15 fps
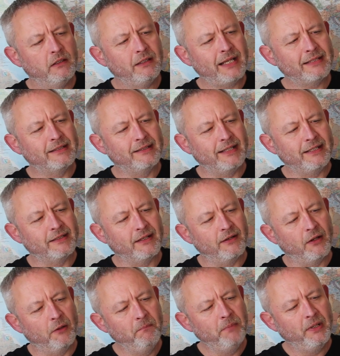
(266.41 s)
That's a decent
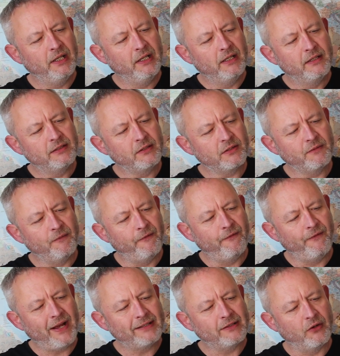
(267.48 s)
lump. It's got some
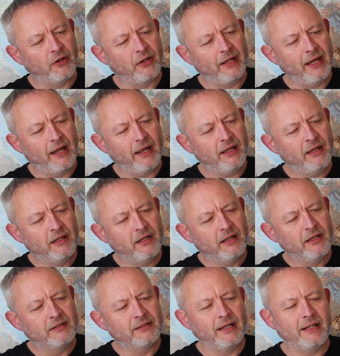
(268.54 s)
fat on it there.
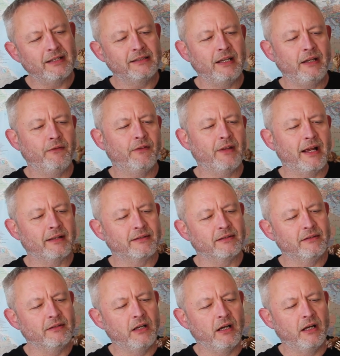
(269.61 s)
So let's see if that's
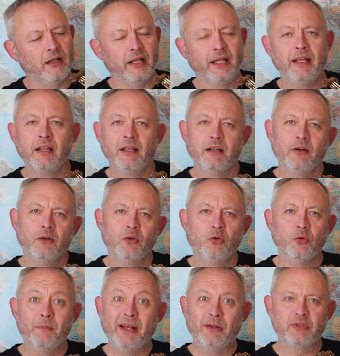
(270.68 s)
gnarly
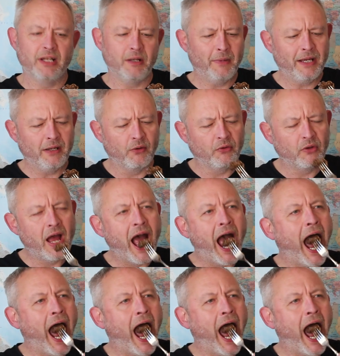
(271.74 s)
or melt in the mouth.